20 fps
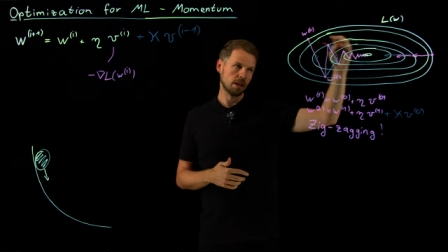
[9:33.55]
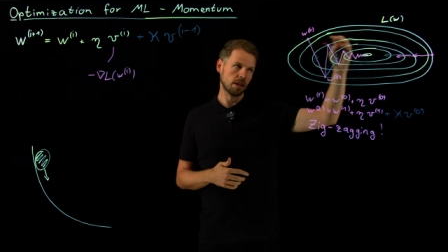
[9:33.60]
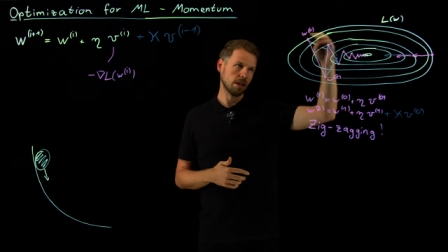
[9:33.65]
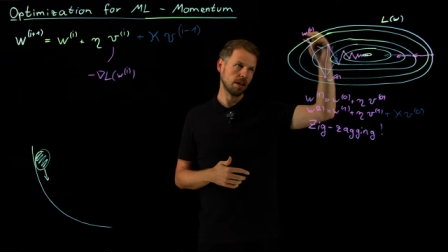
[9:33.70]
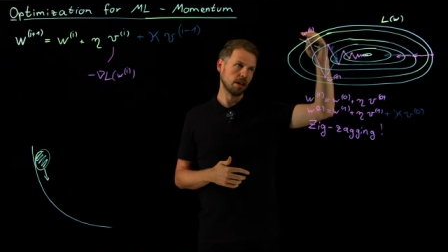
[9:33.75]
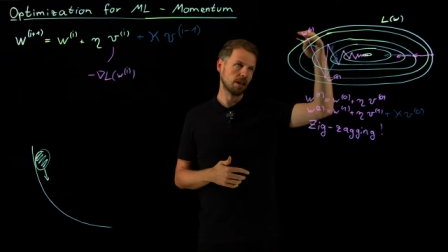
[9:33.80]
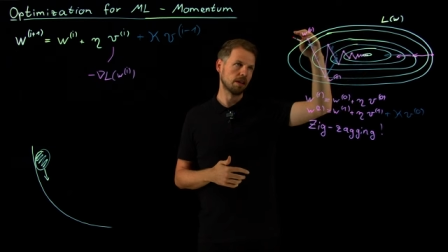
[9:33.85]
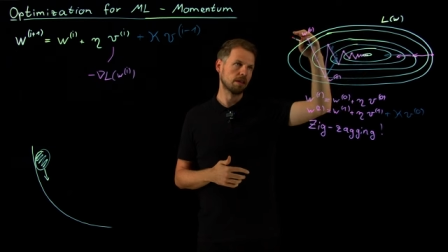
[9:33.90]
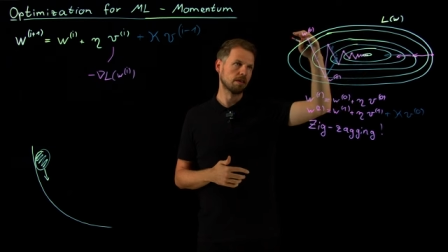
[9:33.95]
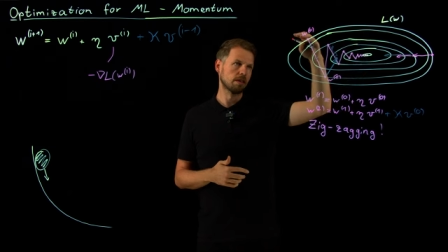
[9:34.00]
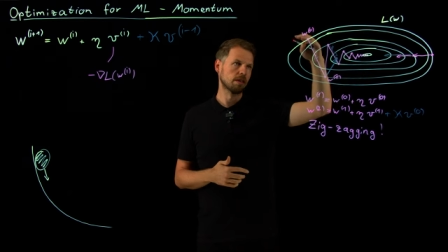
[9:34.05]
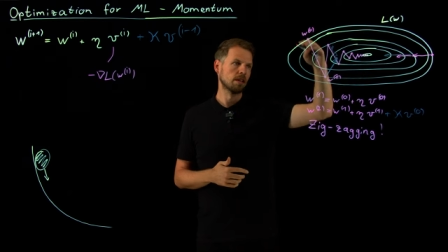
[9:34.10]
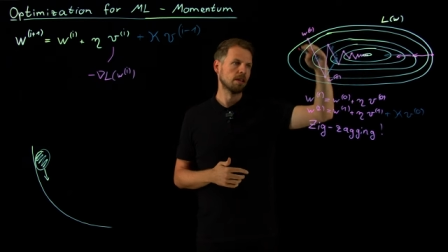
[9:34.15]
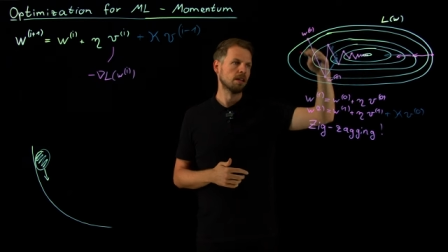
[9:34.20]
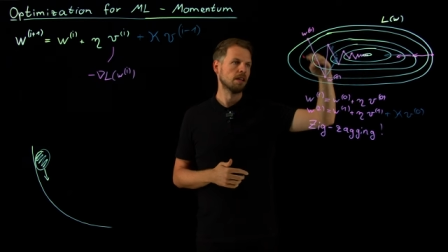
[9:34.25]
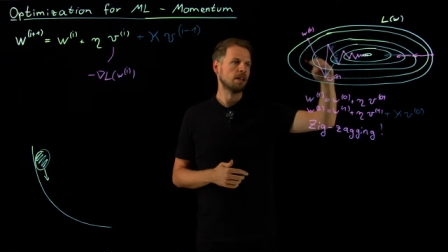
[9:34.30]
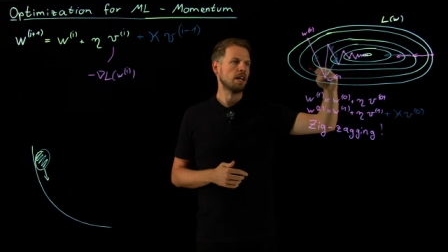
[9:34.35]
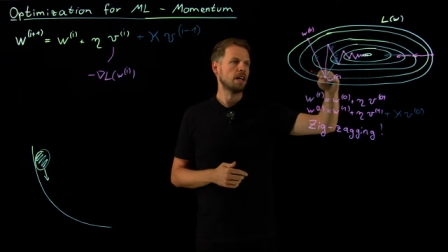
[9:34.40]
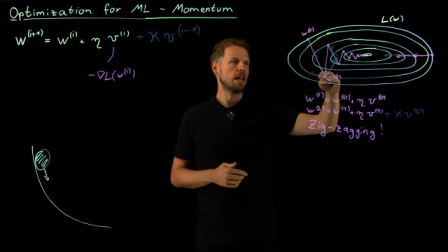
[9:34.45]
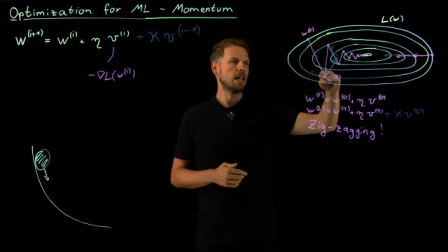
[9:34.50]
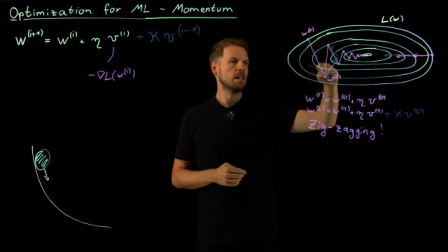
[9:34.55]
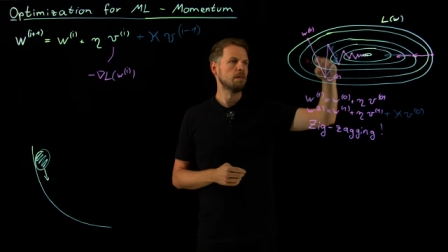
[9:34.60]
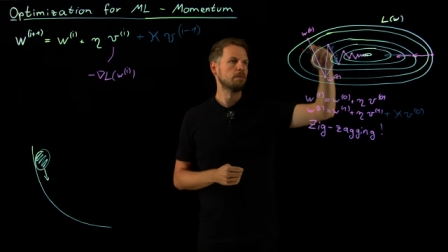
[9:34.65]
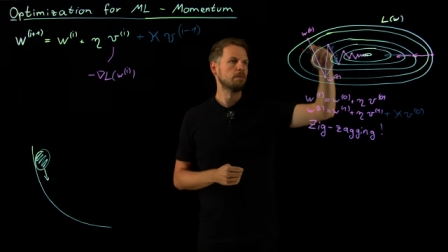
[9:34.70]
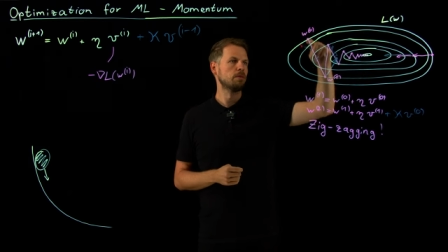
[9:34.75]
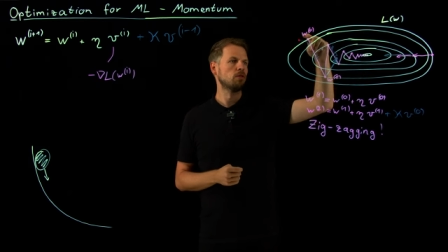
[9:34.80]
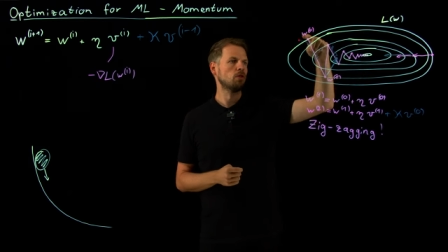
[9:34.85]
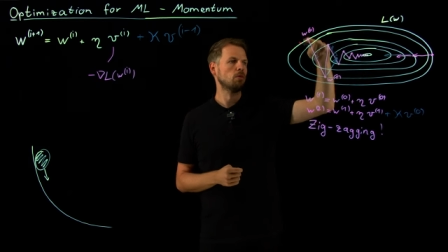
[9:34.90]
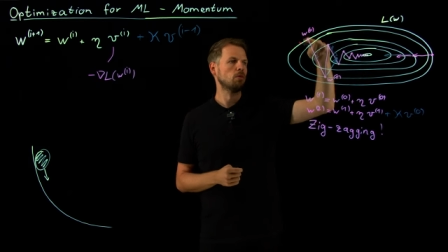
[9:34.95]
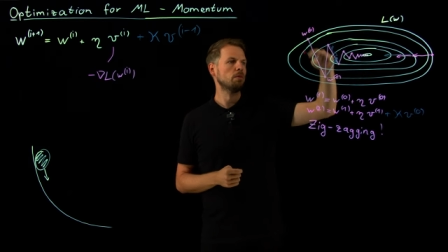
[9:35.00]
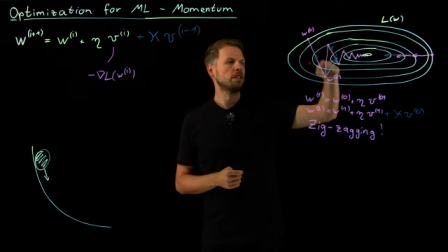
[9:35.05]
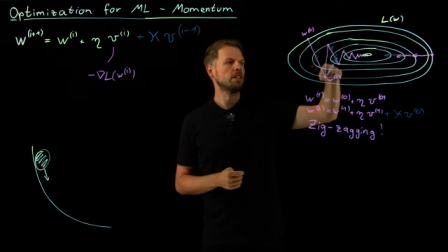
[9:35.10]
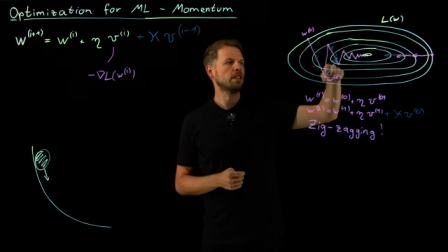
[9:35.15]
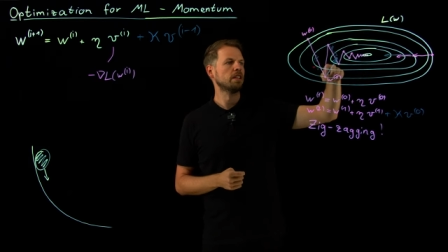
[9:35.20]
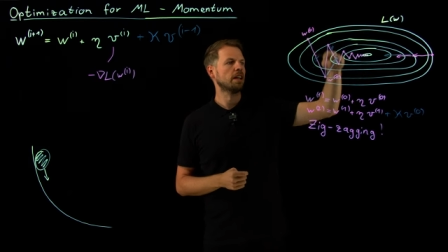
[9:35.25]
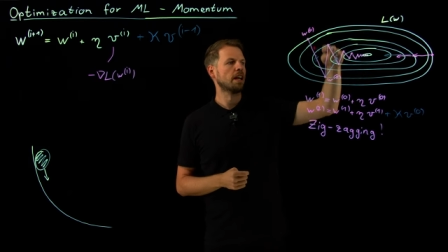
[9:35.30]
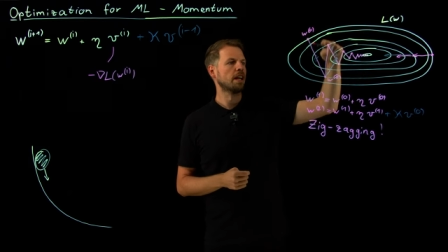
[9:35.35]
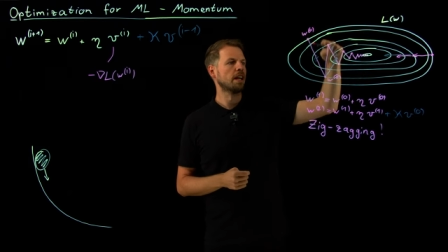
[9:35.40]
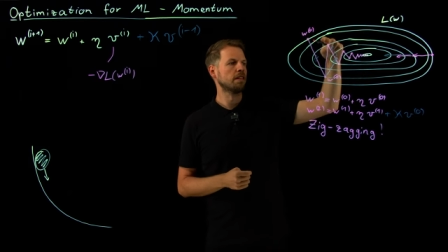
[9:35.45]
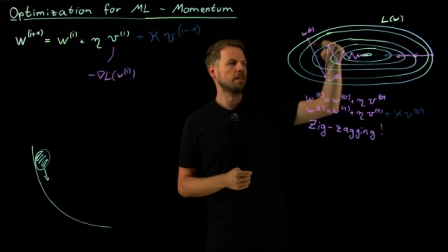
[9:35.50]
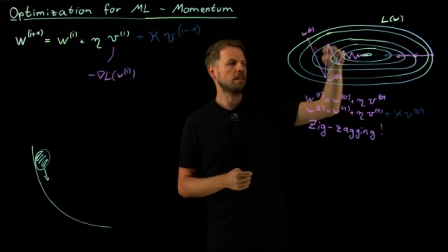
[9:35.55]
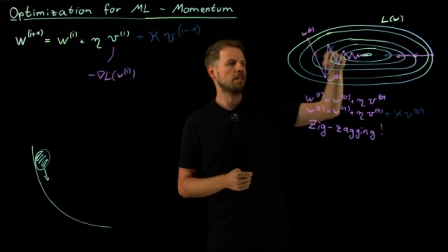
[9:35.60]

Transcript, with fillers: it helps to mitigate the